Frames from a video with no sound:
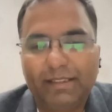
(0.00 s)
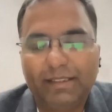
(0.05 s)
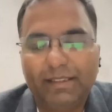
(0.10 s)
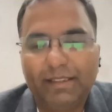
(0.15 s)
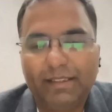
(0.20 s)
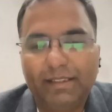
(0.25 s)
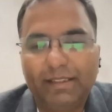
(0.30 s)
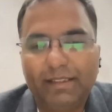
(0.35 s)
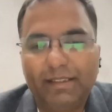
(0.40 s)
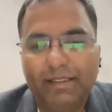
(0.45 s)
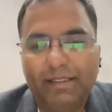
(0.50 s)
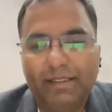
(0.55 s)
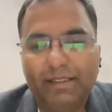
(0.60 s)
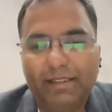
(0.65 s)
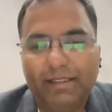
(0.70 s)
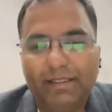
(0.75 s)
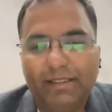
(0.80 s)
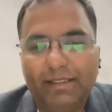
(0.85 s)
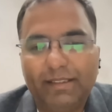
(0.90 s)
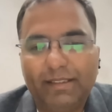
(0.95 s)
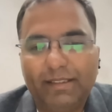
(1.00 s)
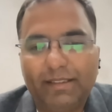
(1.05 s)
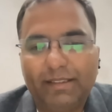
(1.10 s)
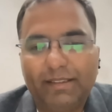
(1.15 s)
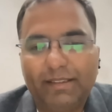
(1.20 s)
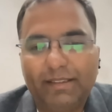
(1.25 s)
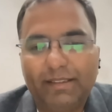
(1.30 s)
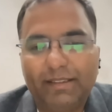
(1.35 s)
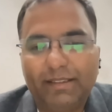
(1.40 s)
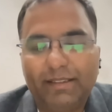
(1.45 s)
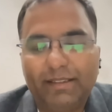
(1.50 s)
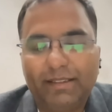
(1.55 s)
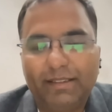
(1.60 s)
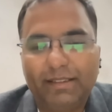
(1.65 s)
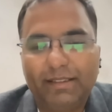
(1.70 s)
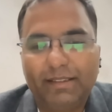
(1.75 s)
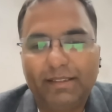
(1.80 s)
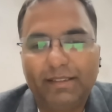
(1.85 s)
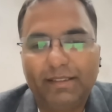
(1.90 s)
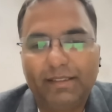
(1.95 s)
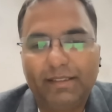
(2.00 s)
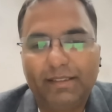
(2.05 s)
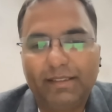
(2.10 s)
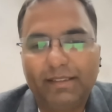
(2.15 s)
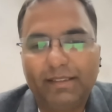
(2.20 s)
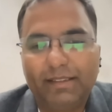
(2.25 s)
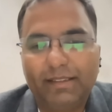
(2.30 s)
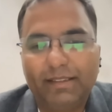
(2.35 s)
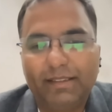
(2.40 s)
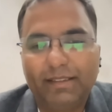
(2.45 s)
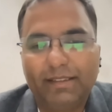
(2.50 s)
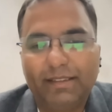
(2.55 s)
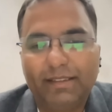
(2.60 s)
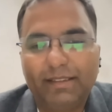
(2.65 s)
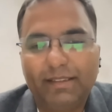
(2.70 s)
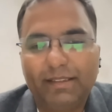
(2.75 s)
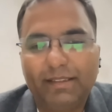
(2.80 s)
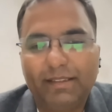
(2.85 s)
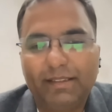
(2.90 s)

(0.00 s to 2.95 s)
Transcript: (not speaking)